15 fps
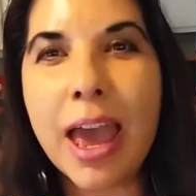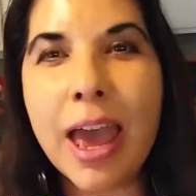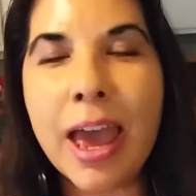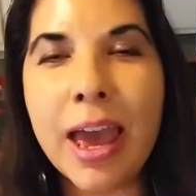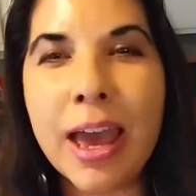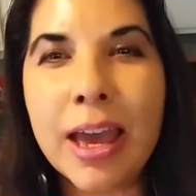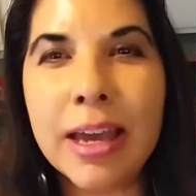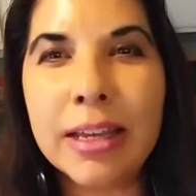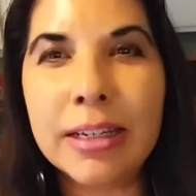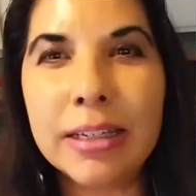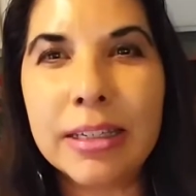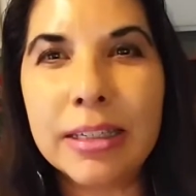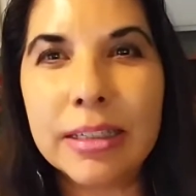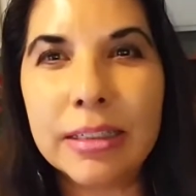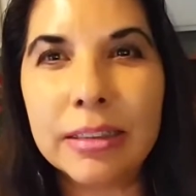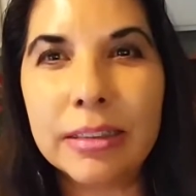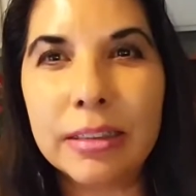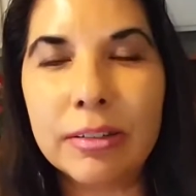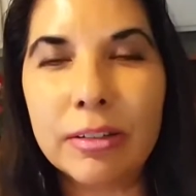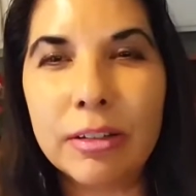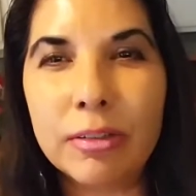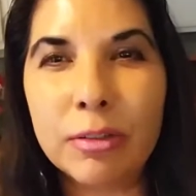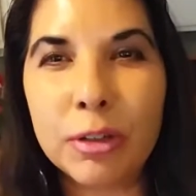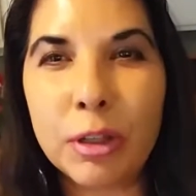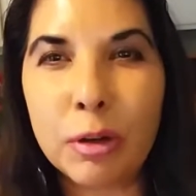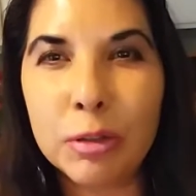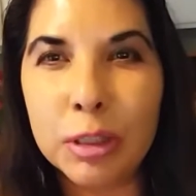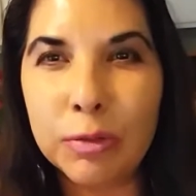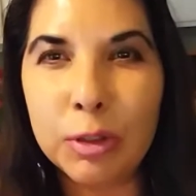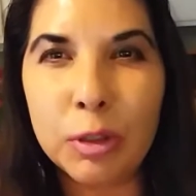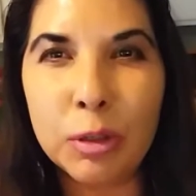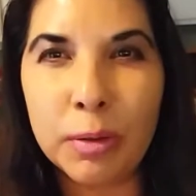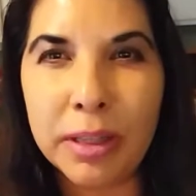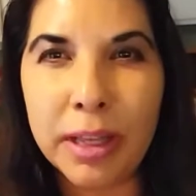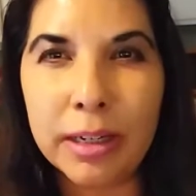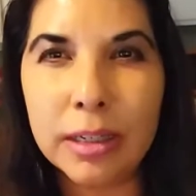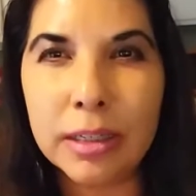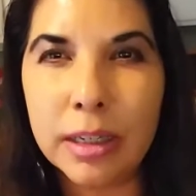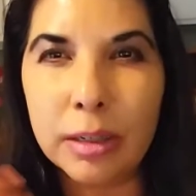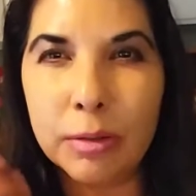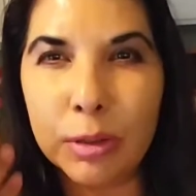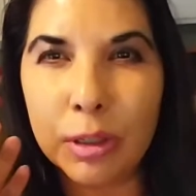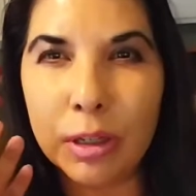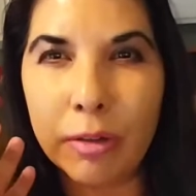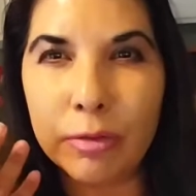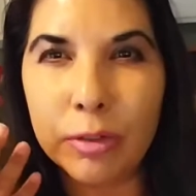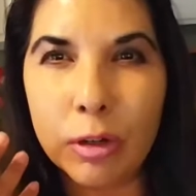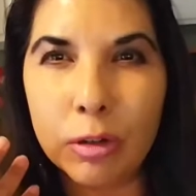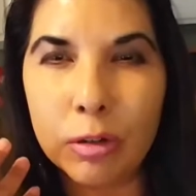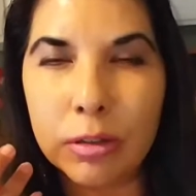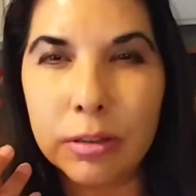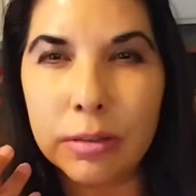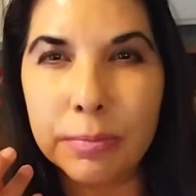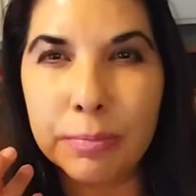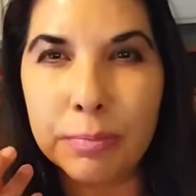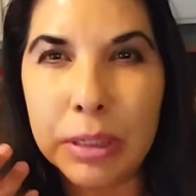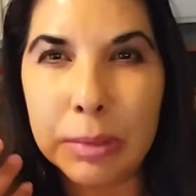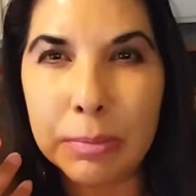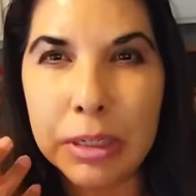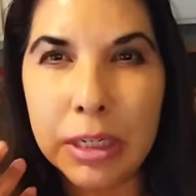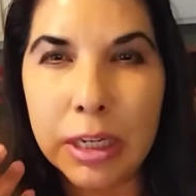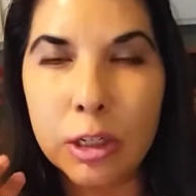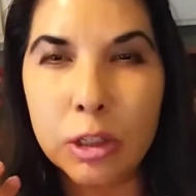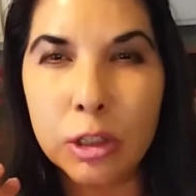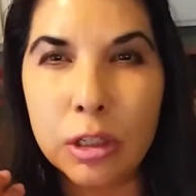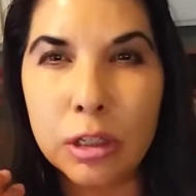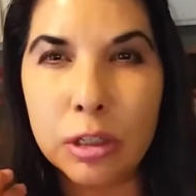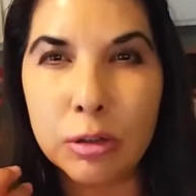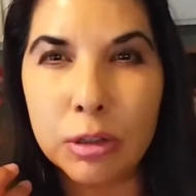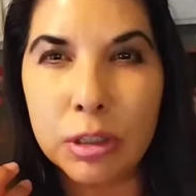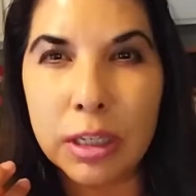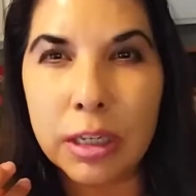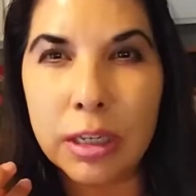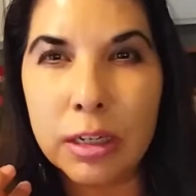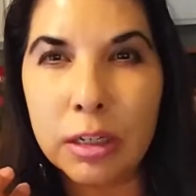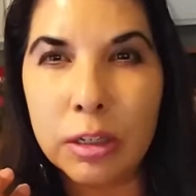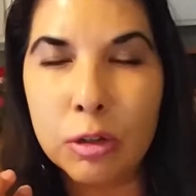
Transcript: And for those of you who don't know, that is like when you have dark pigmentation in your skin.